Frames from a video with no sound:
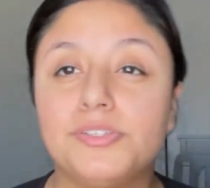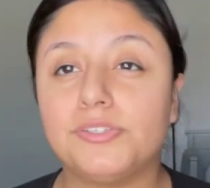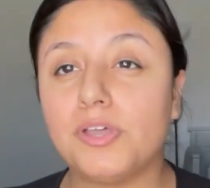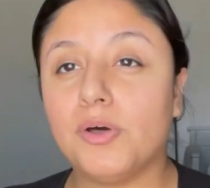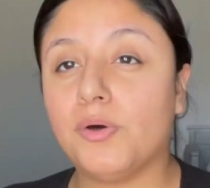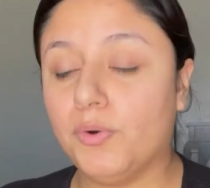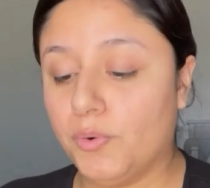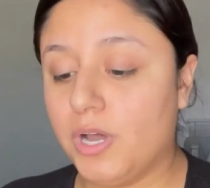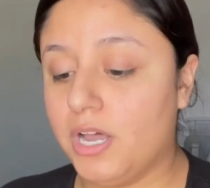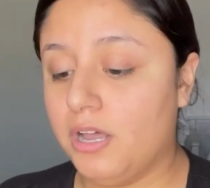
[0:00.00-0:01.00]

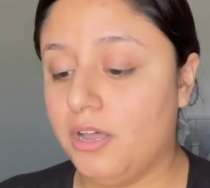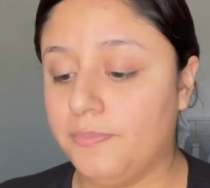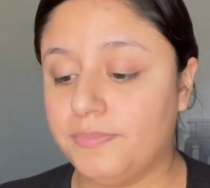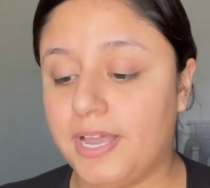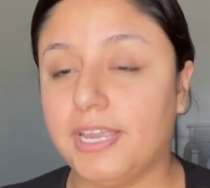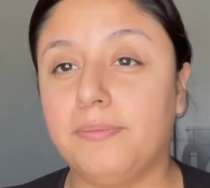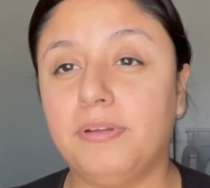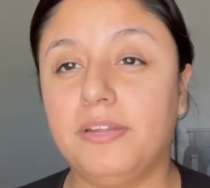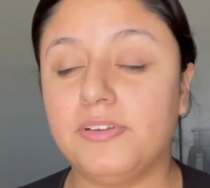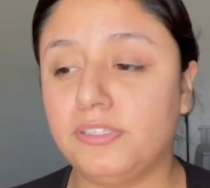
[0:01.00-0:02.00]
So um, I can't
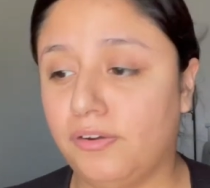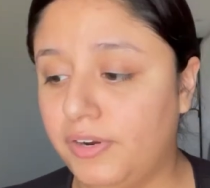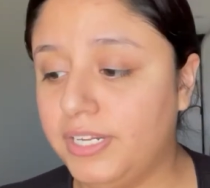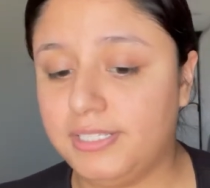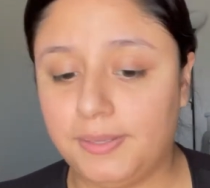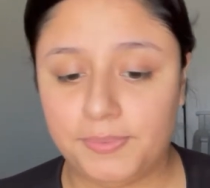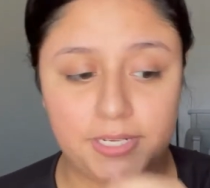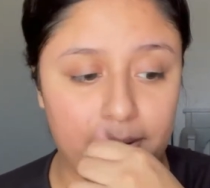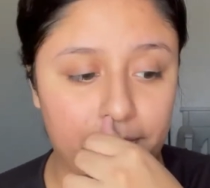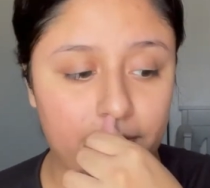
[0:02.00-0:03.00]
believe it's already
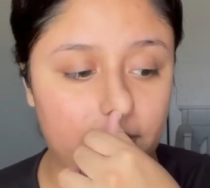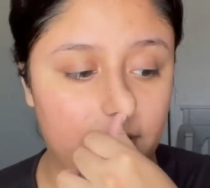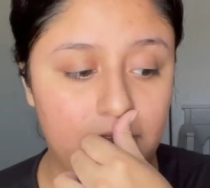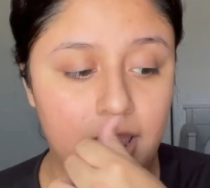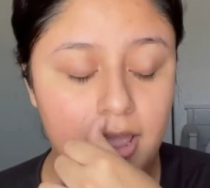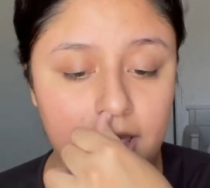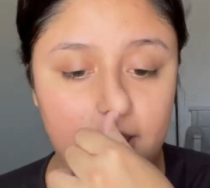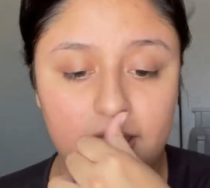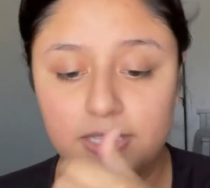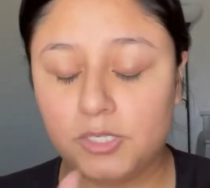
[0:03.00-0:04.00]
September.
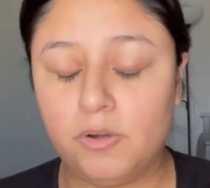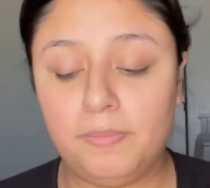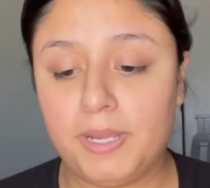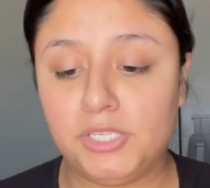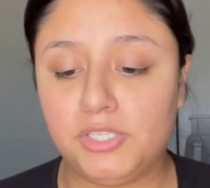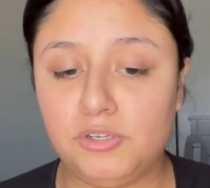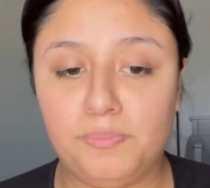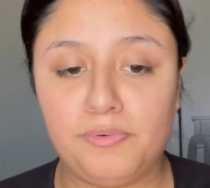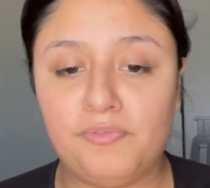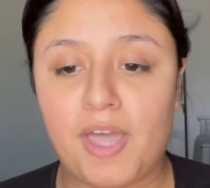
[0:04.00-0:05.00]
It's going by
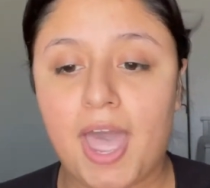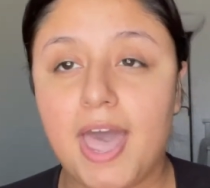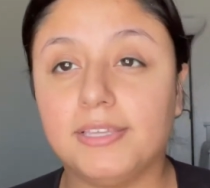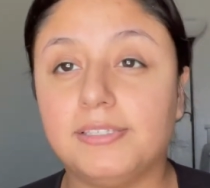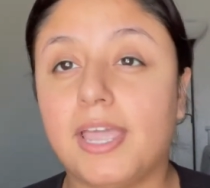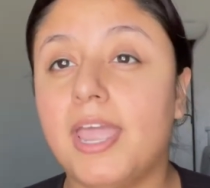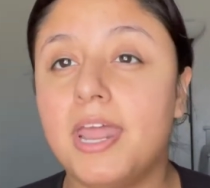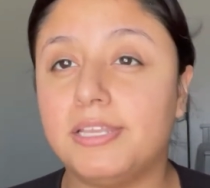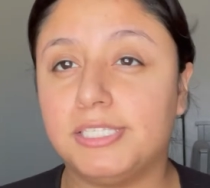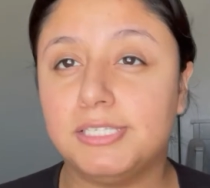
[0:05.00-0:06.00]
super fast
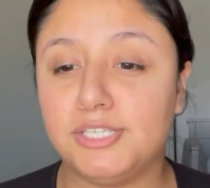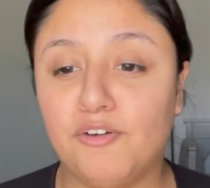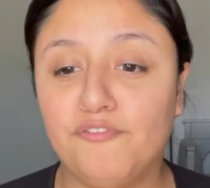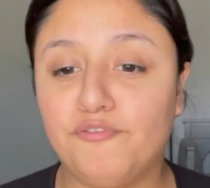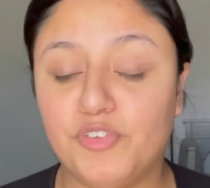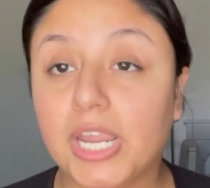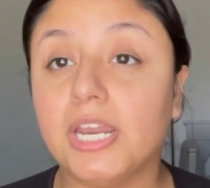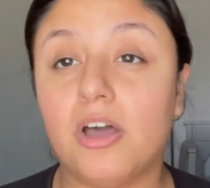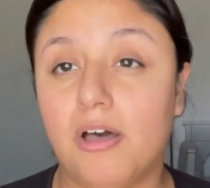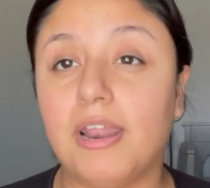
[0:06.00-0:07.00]
and it's still freaking
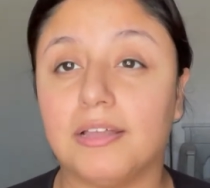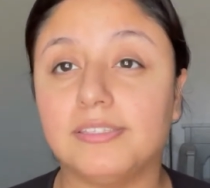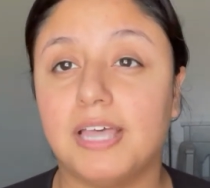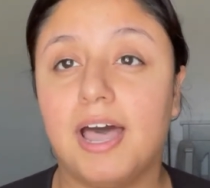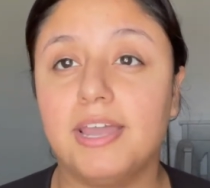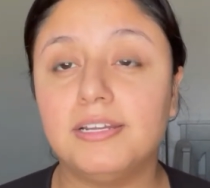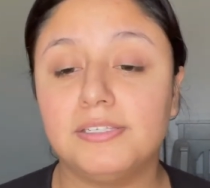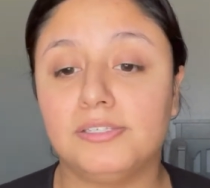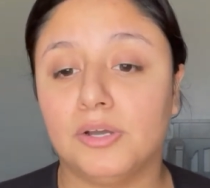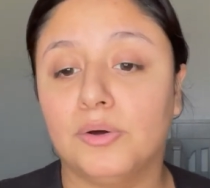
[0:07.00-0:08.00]
hot outside.
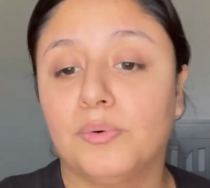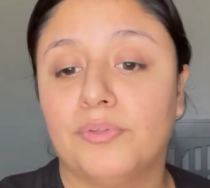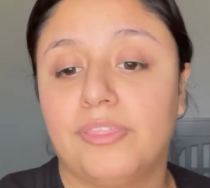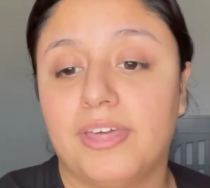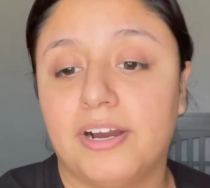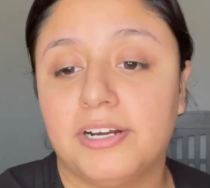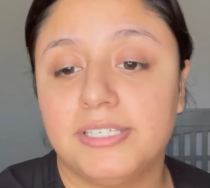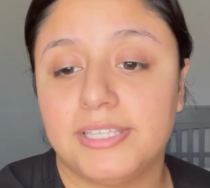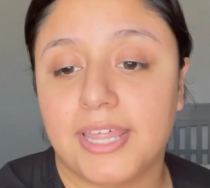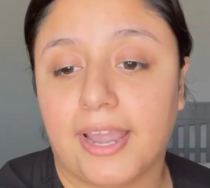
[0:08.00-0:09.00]
So there's
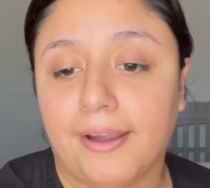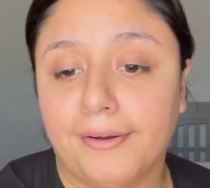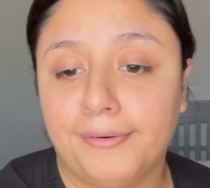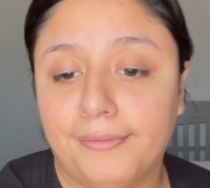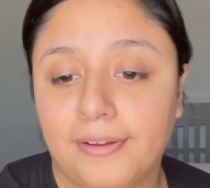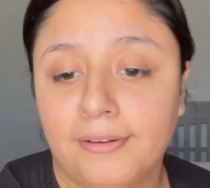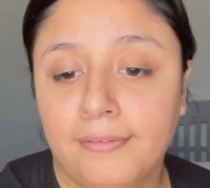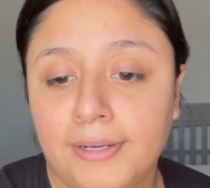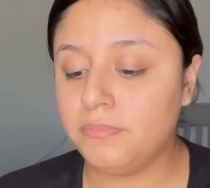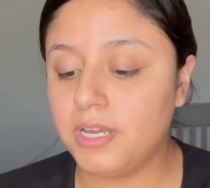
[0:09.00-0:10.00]
that.
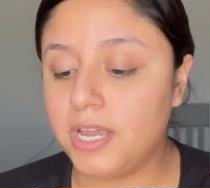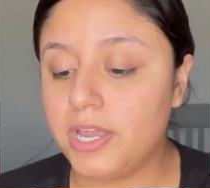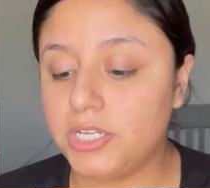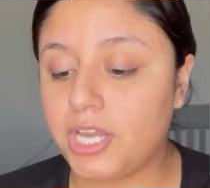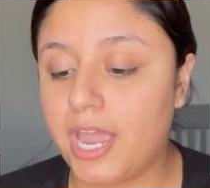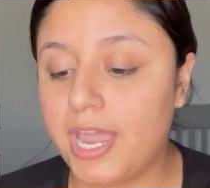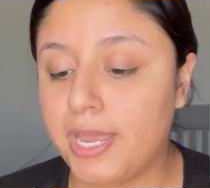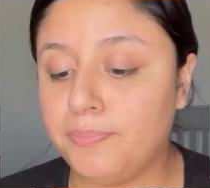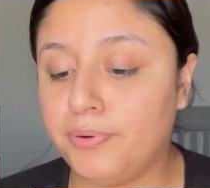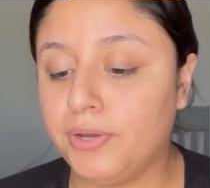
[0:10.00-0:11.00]
Much I
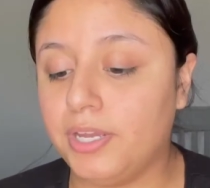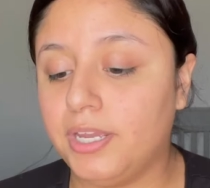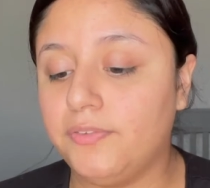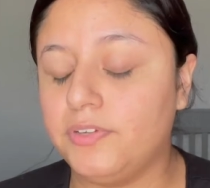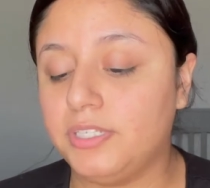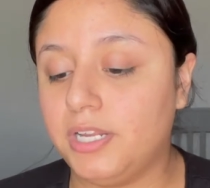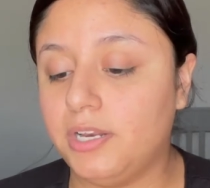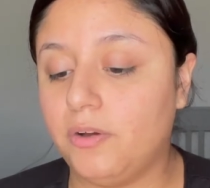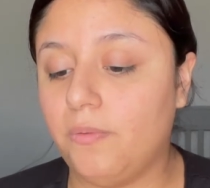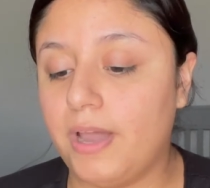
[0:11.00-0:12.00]
had put, if you didn't
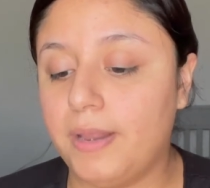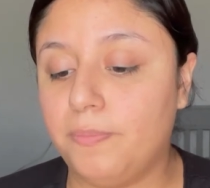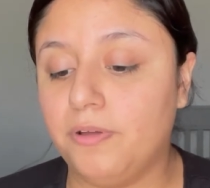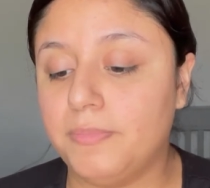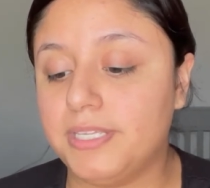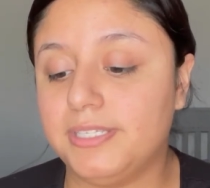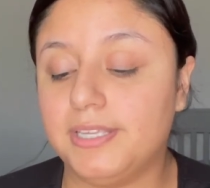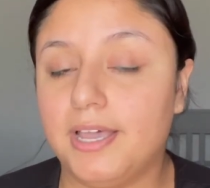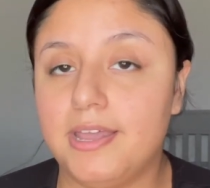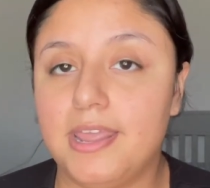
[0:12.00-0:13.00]
know, I had put my
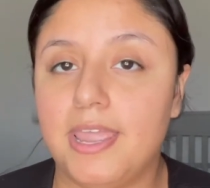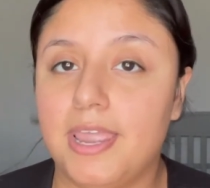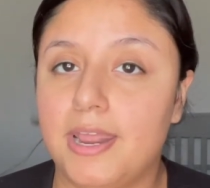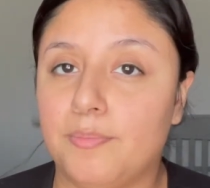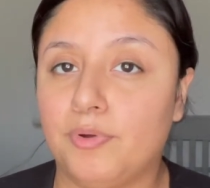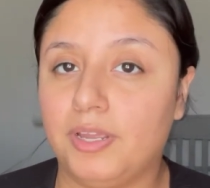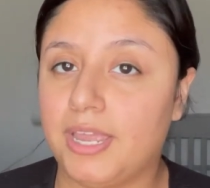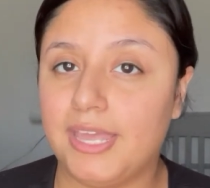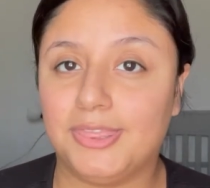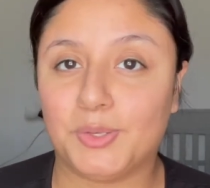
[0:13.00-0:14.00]
son in
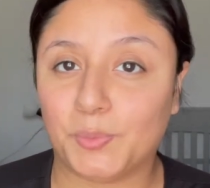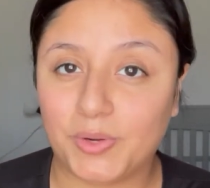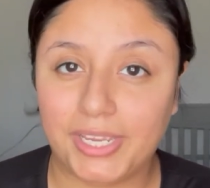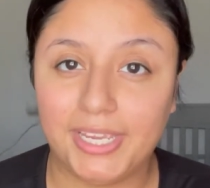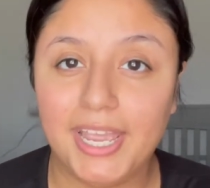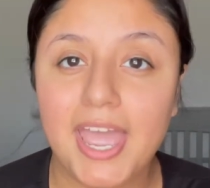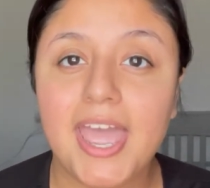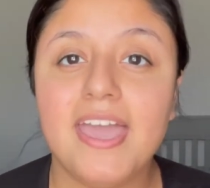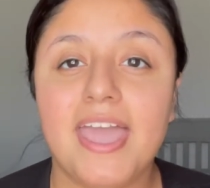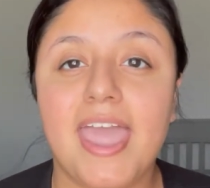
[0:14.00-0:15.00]
pre-K three
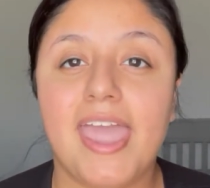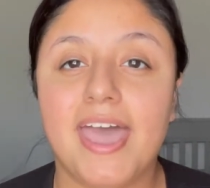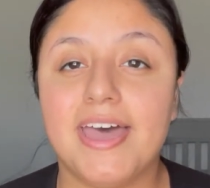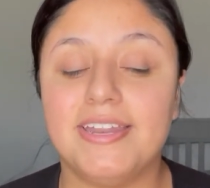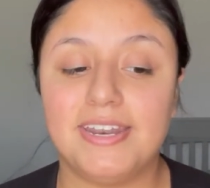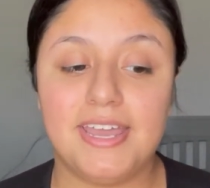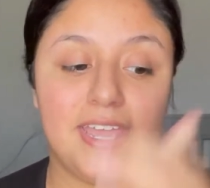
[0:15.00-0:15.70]
and